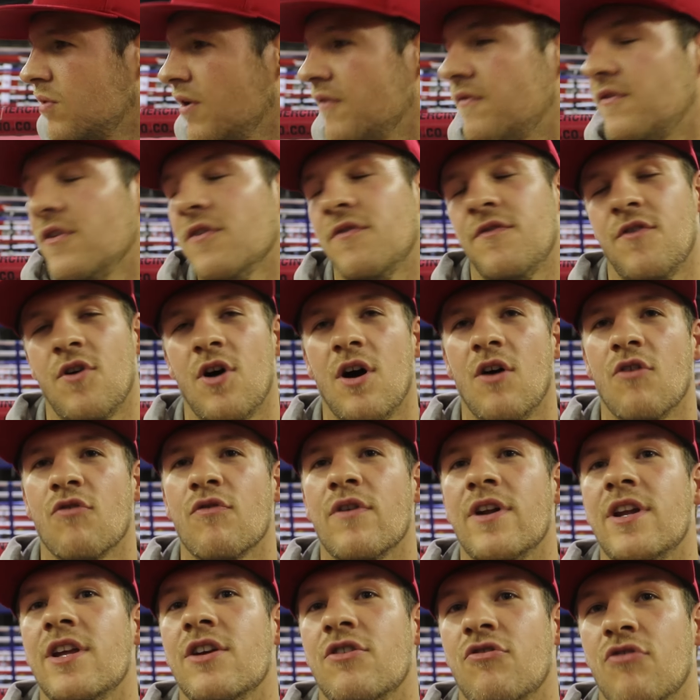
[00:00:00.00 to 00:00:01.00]
the fight
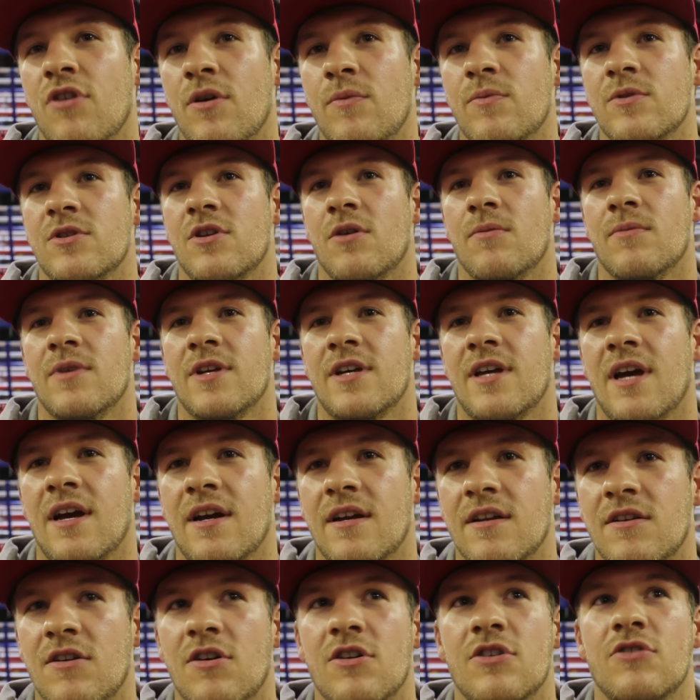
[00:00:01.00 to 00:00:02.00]
already agreed with Dominic
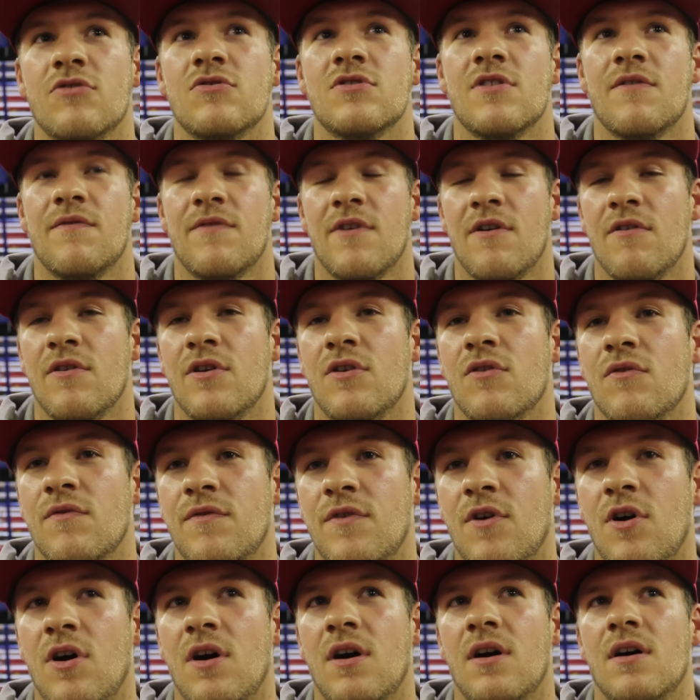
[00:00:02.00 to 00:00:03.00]
Akinlade. He was a very good
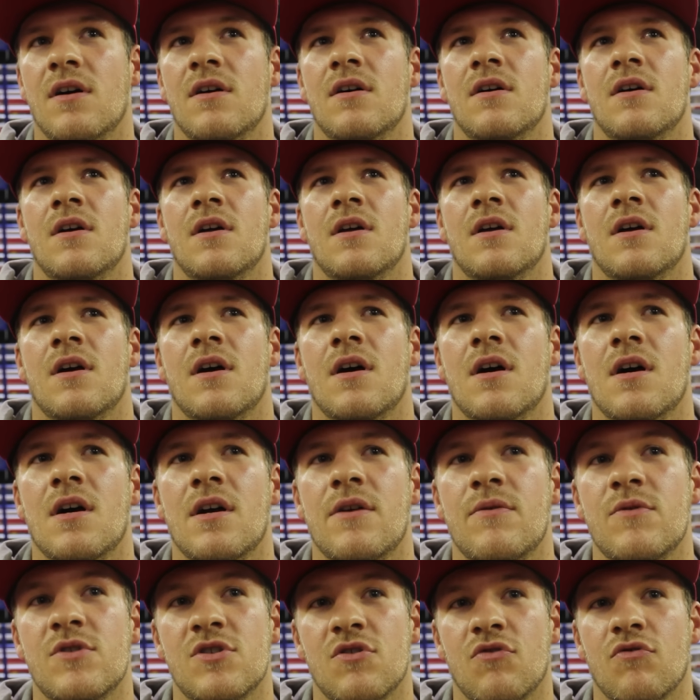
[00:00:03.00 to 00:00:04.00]
fighter.
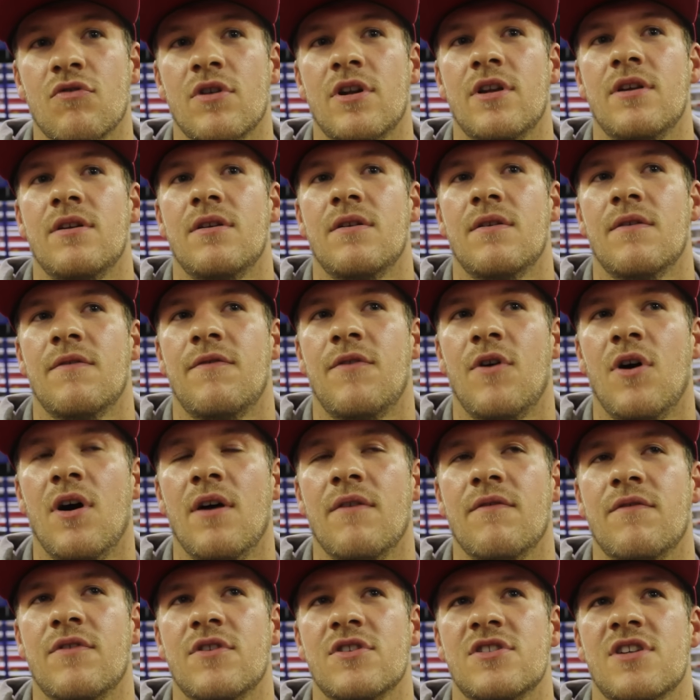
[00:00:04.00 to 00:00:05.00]
He was already
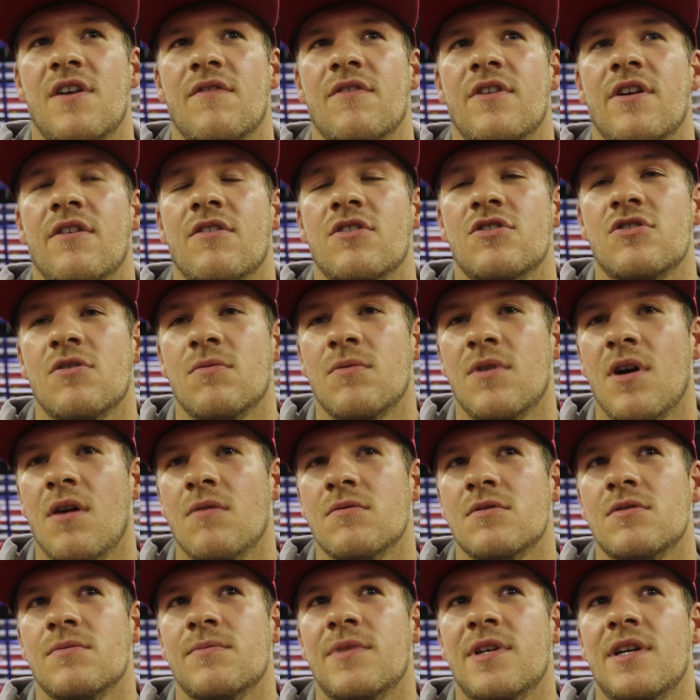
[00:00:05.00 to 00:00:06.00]
fighting for the Southern area. Tom
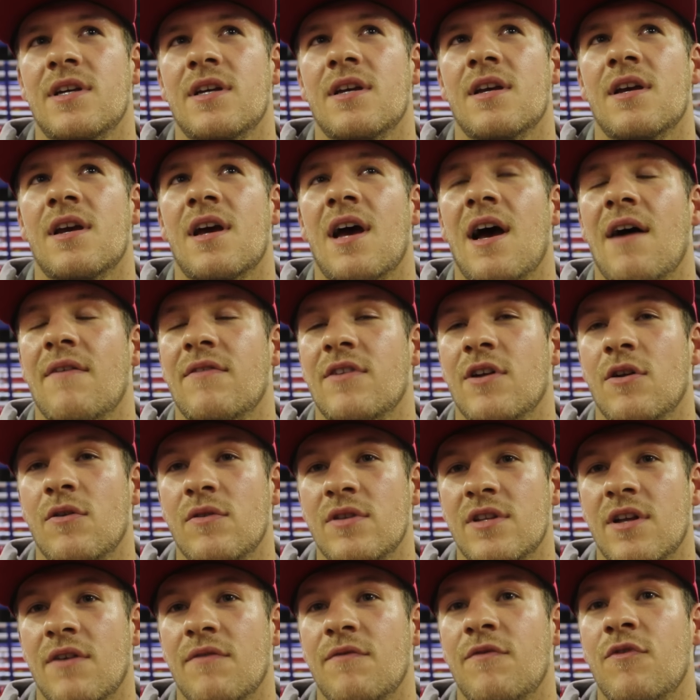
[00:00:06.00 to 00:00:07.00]
come to me having only
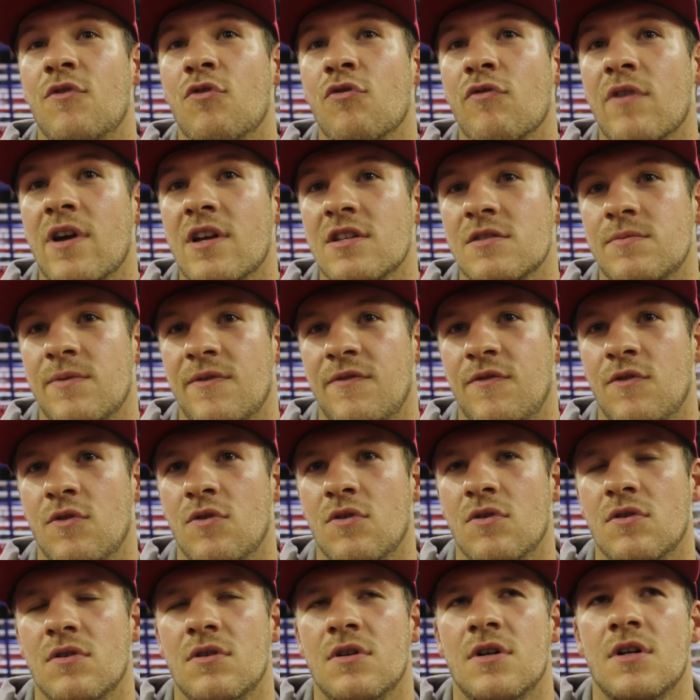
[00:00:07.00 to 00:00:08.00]
done 4 rounds
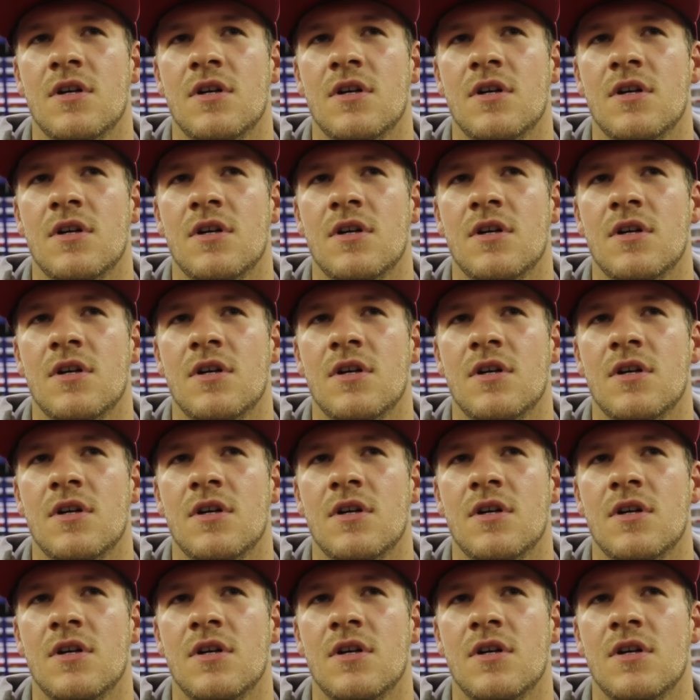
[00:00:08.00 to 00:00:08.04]
before.